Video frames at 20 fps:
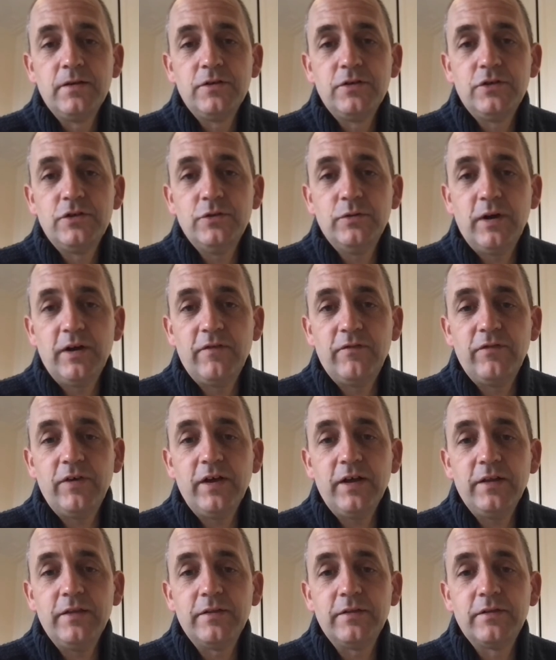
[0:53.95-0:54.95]
to our
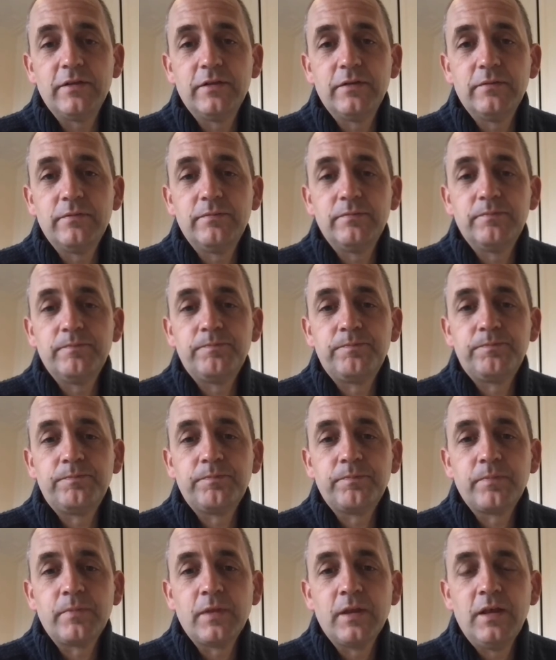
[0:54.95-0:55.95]

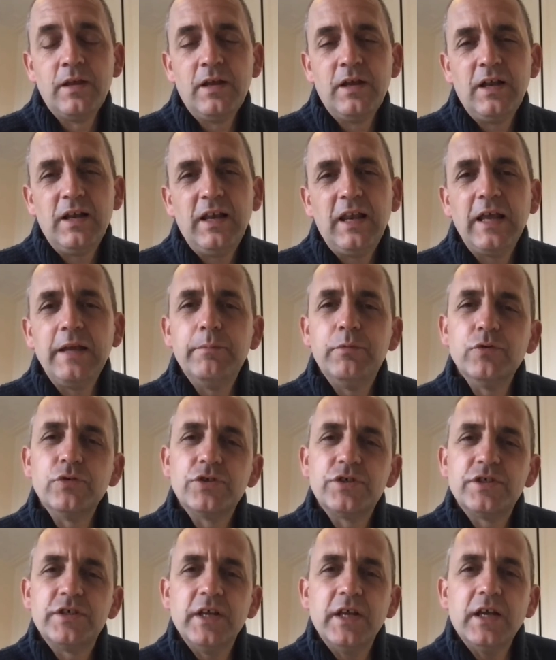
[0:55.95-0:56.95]
faith.
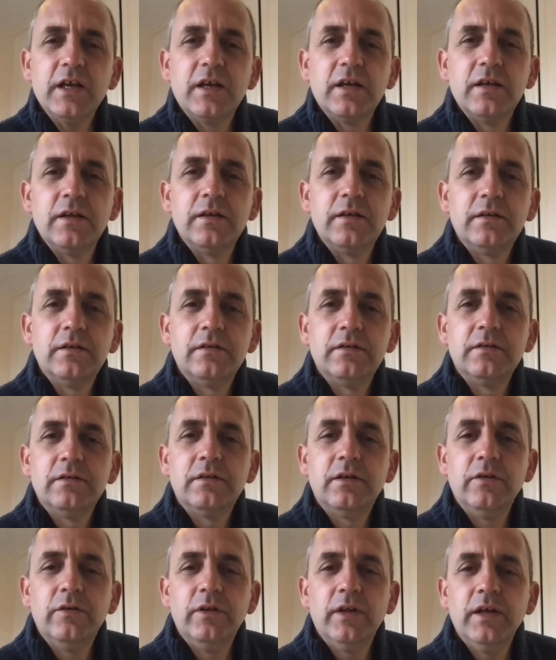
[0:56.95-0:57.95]
Labels stick,
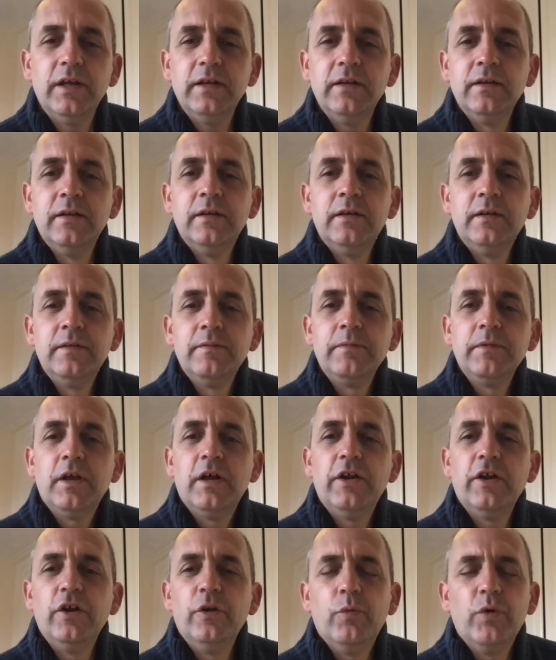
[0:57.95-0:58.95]
don't they?
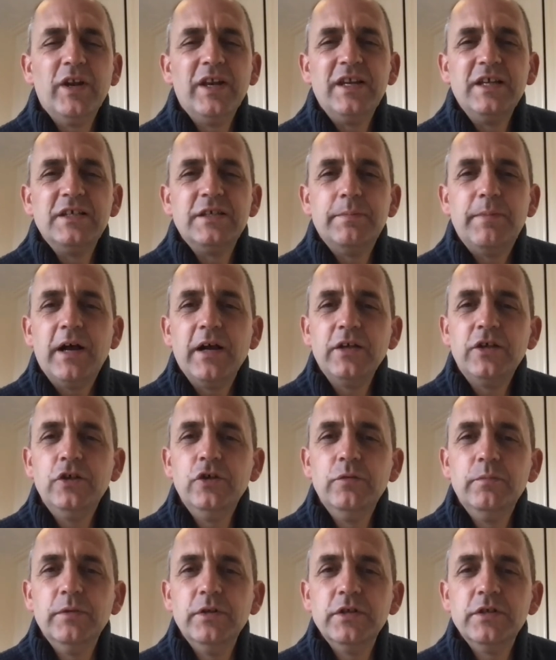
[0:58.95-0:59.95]
I don't know what it is about
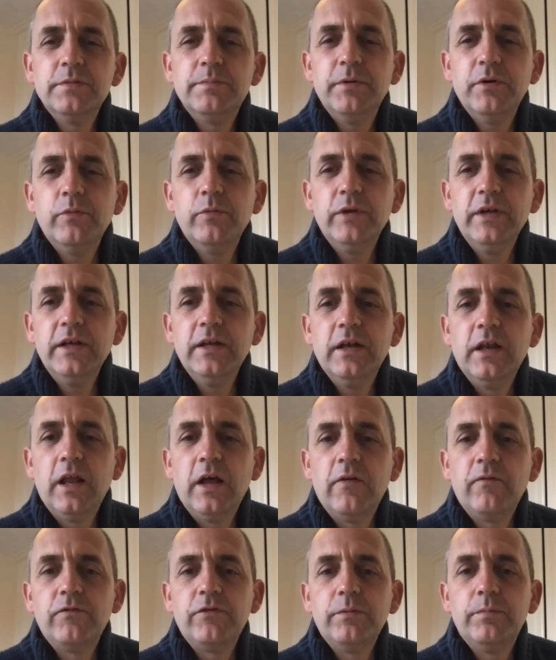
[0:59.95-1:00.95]
humans, but we
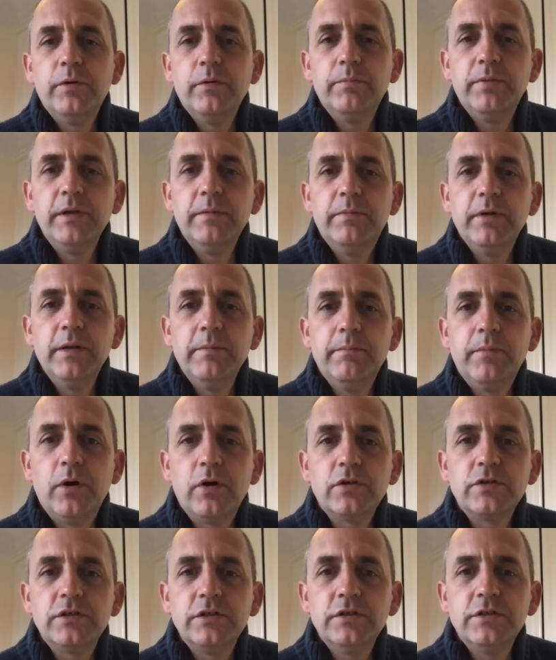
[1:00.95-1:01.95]
love to put people in
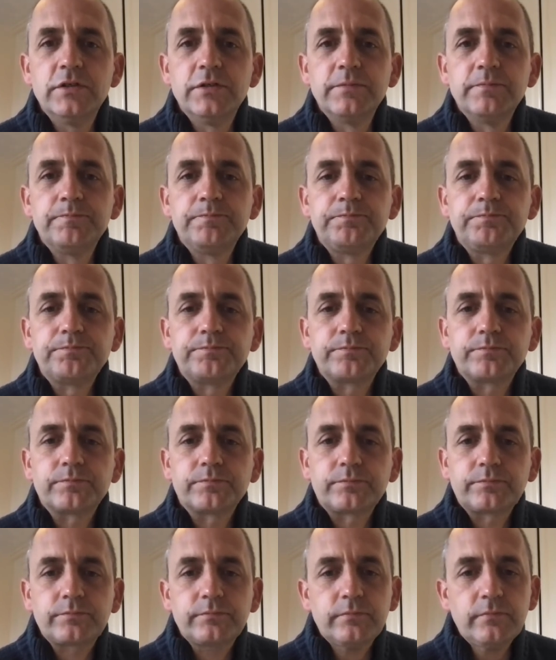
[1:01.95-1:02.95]
boxes.
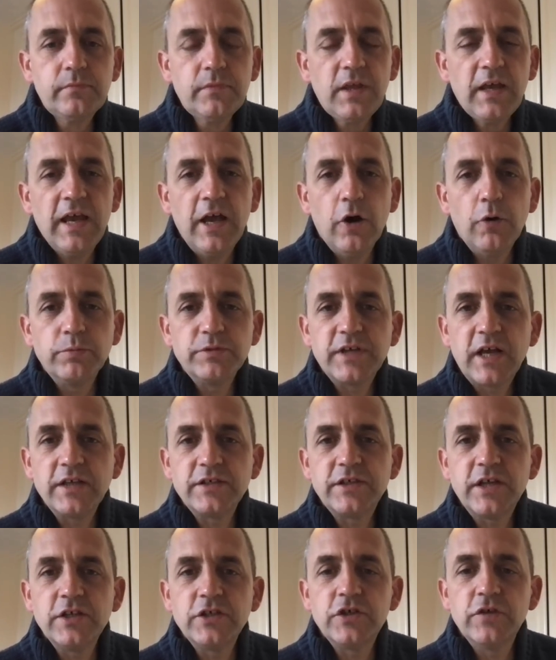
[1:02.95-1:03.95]
Helps our
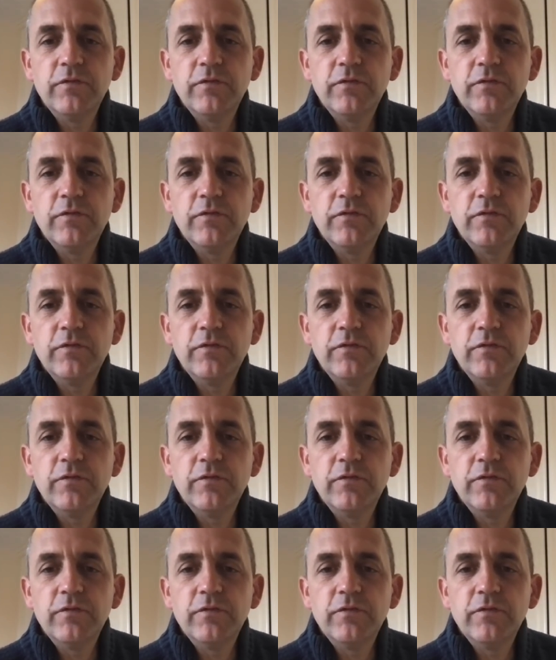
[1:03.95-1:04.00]
sense